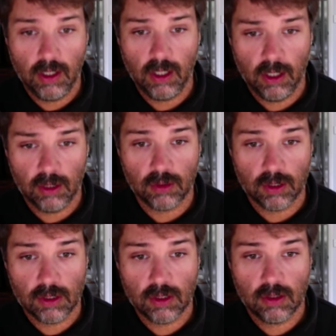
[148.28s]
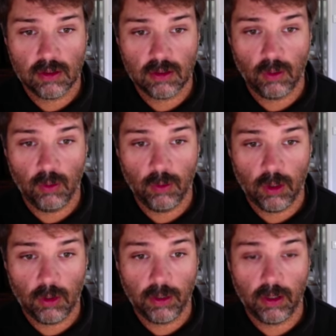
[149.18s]
interest, so that when we go to
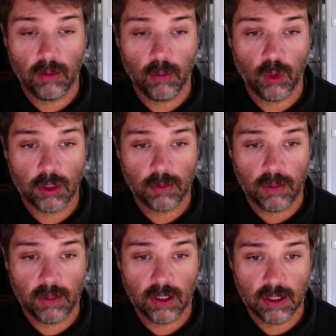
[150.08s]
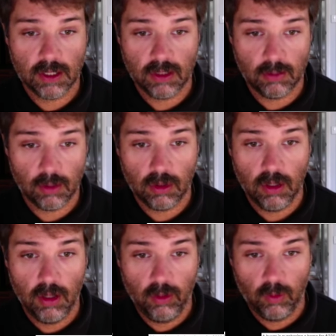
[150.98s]
pay our mortgage payment in December,
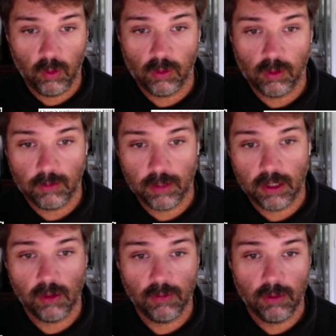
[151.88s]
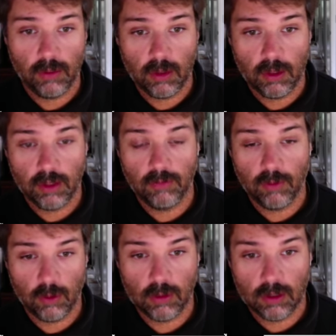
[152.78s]
we will have paid November, and of
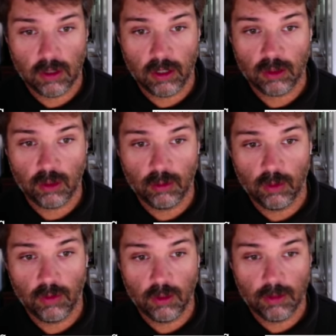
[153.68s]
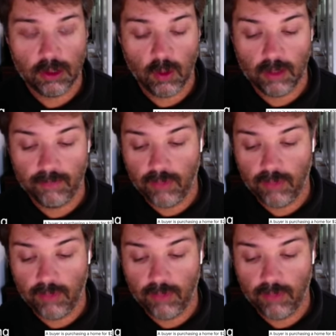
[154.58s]
course October will already be squared.